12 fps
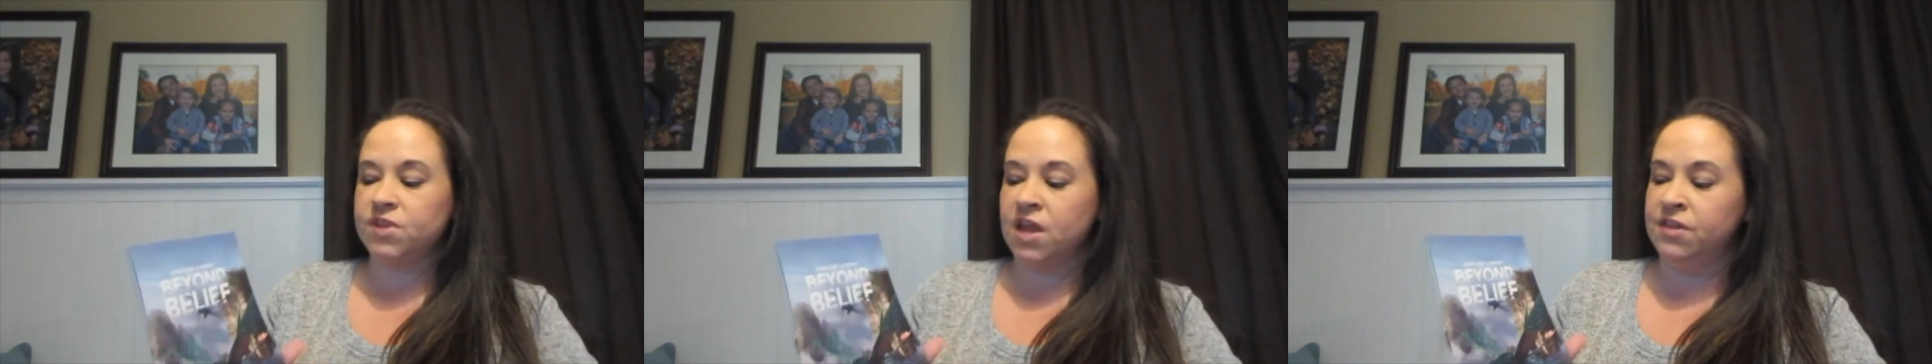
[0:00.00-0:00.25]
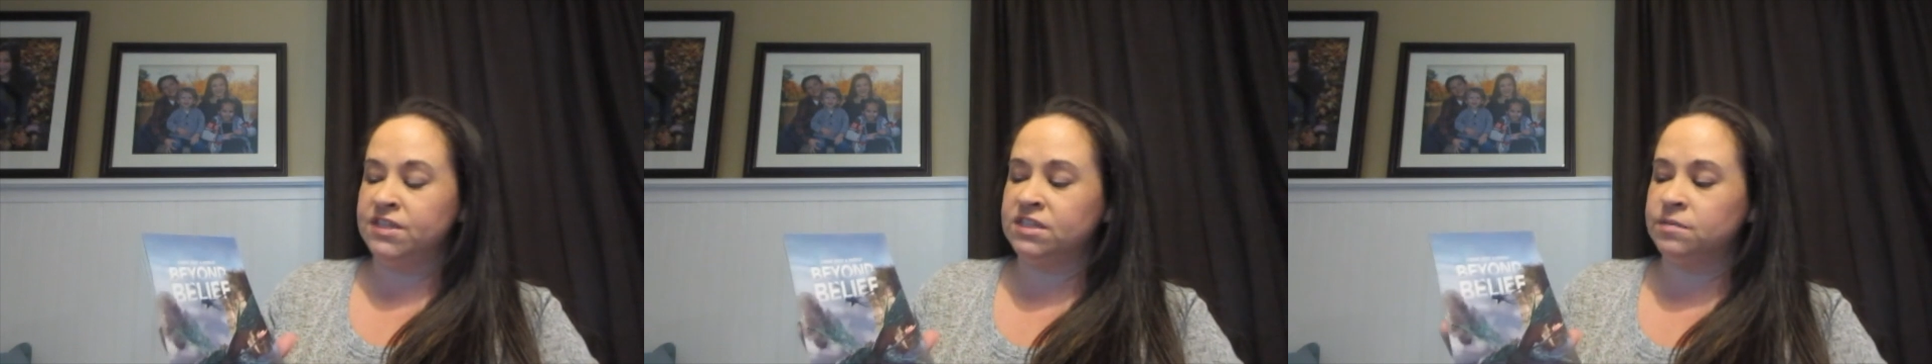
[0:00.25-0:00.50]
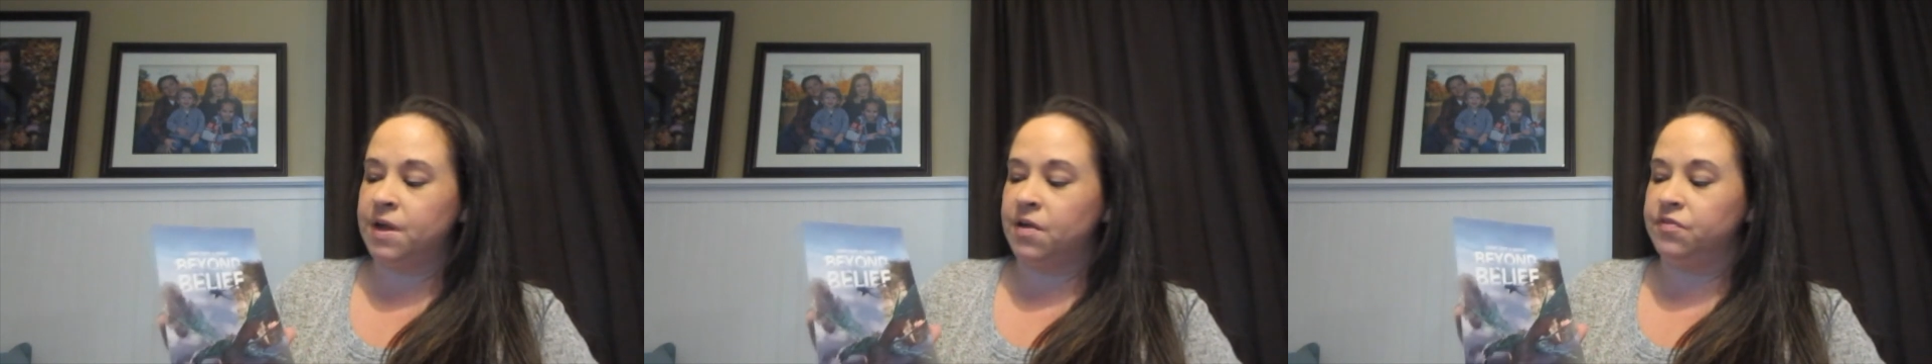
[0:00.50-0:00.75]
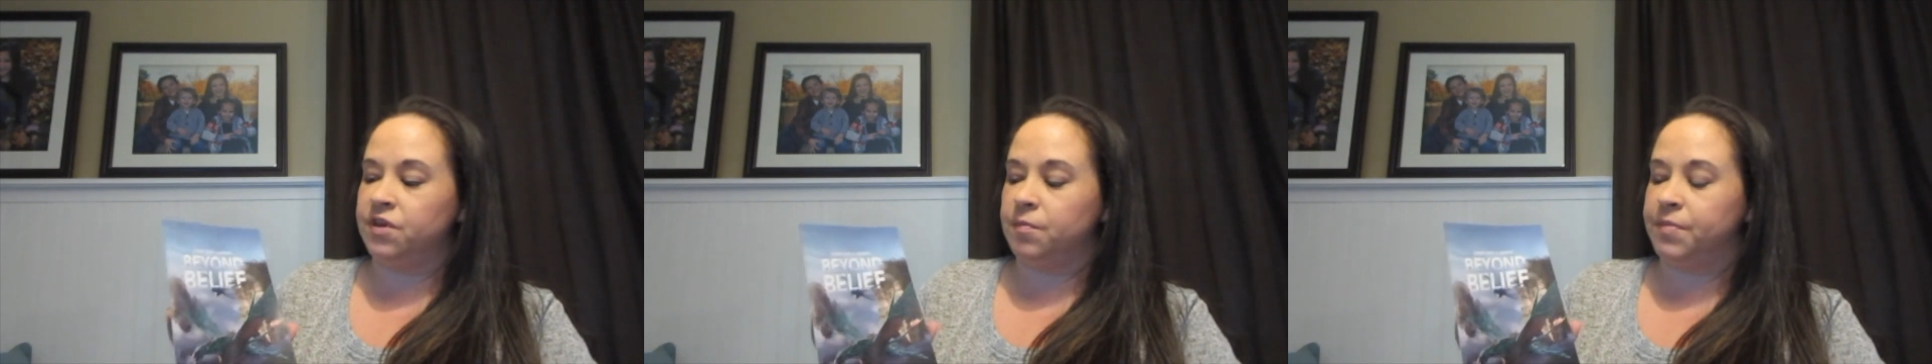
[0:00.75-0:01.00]
And this is
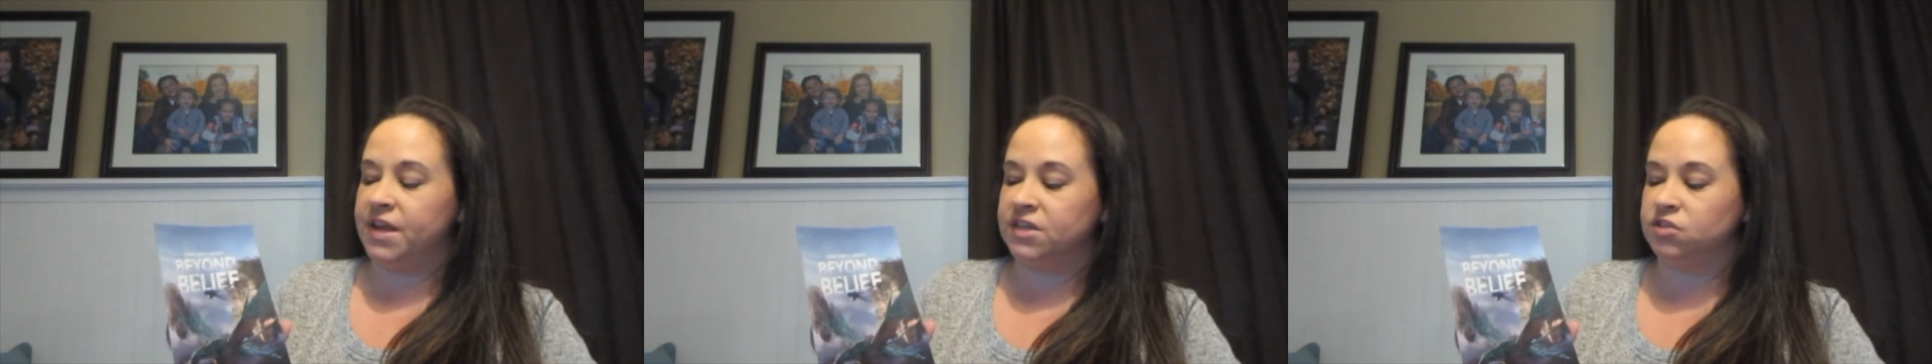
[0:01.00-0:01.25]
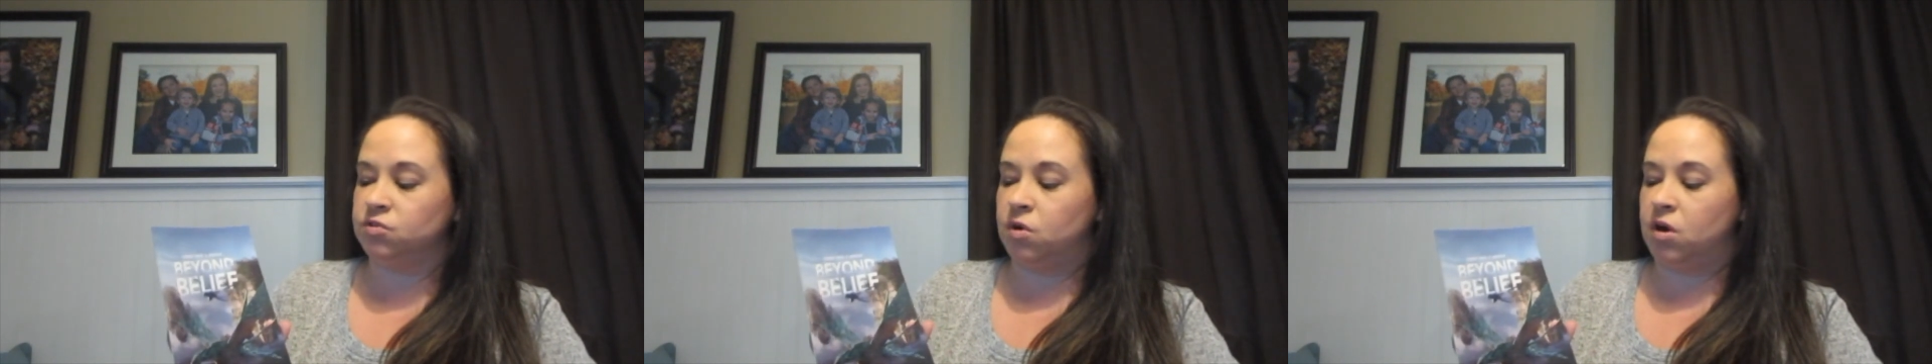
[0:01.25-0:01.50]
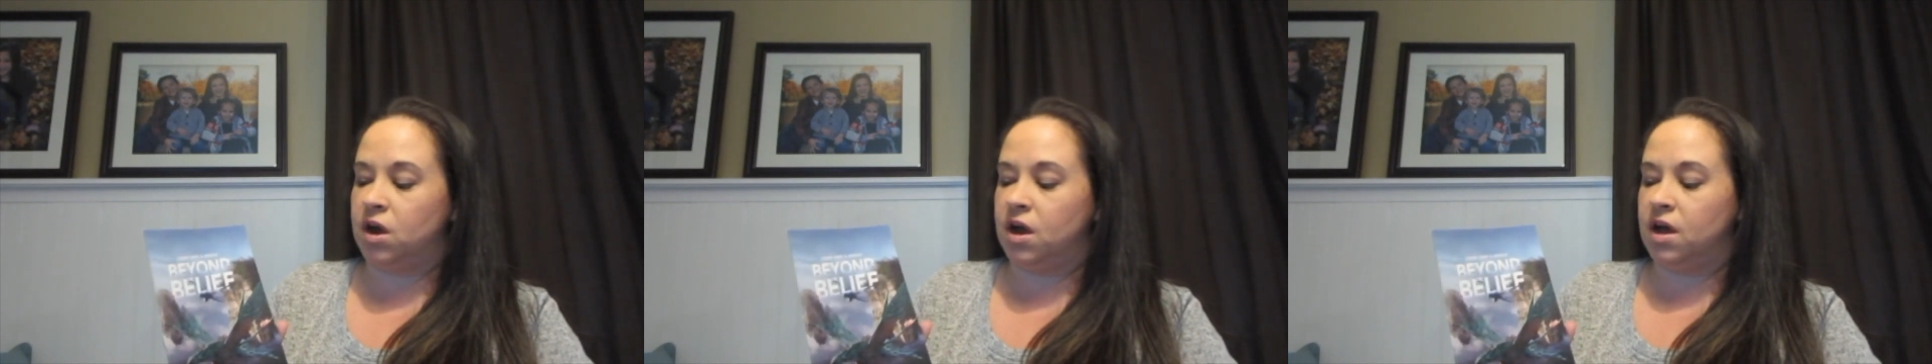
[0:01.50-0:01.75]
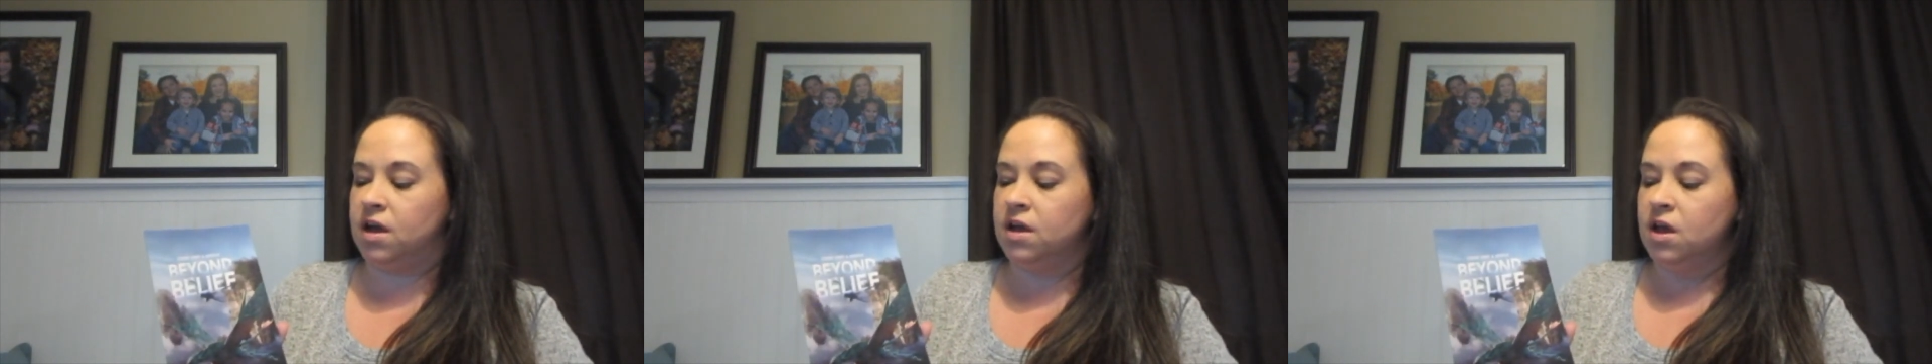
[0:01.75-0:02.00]
about their
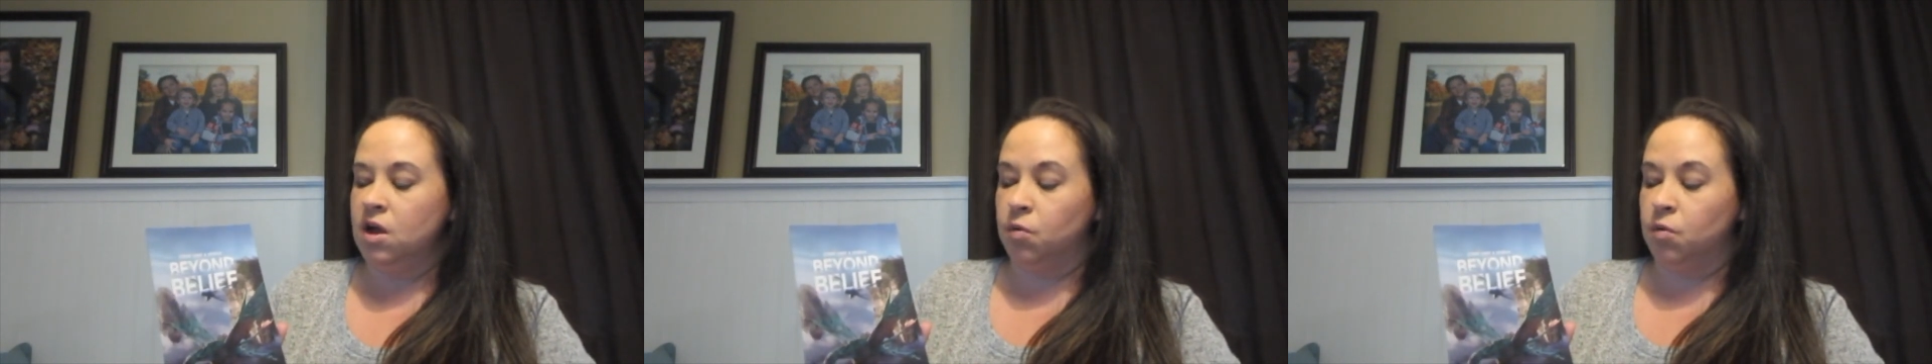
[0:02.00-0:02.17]
Pandora